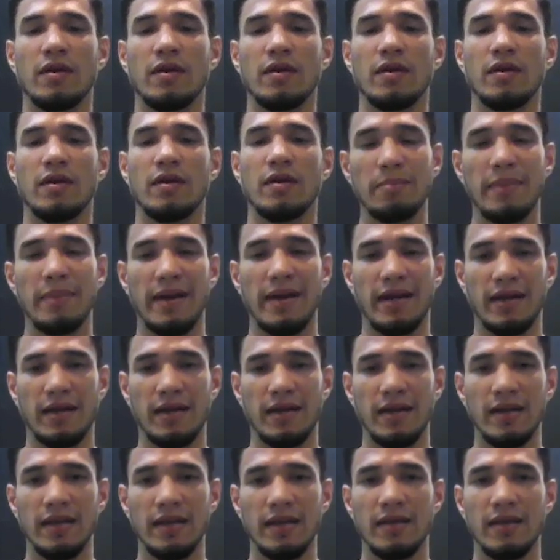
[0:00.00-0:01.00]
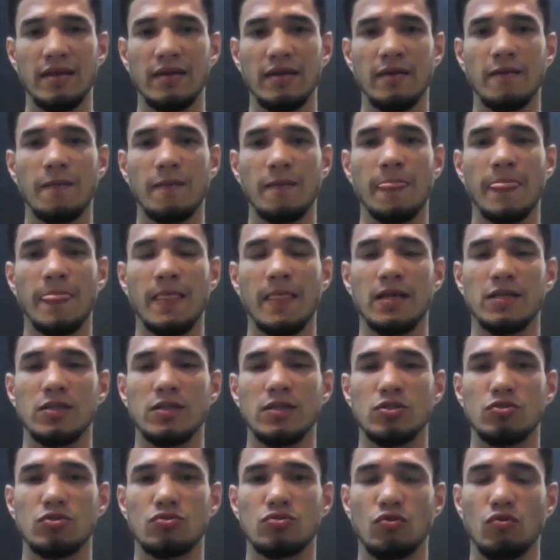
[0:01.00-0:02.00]
physically, mentally.
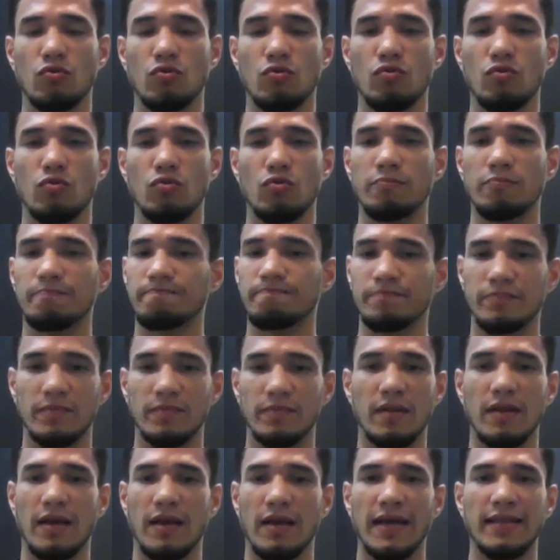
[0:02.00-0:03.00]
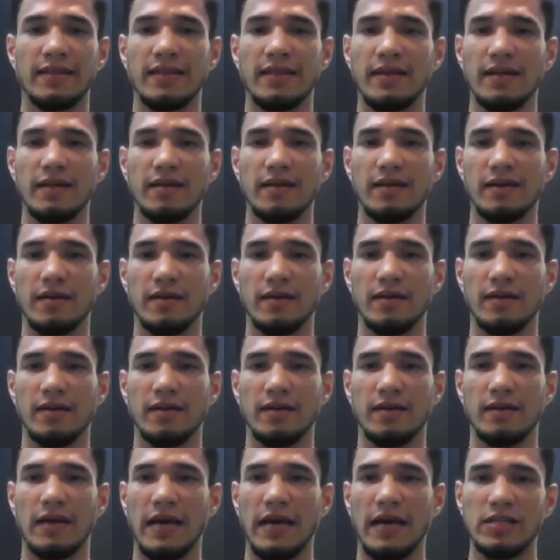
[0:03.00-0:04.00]
So I think
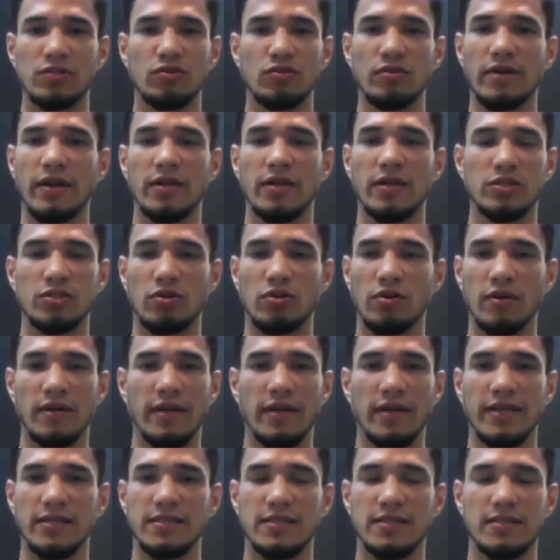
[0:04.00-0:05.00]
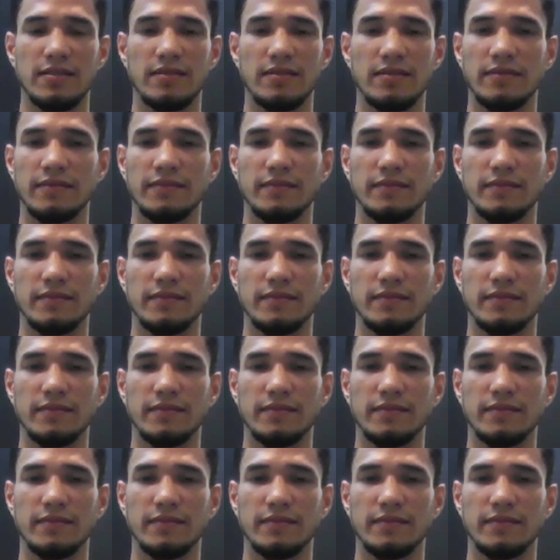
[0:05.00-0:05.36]
I should get a shot next.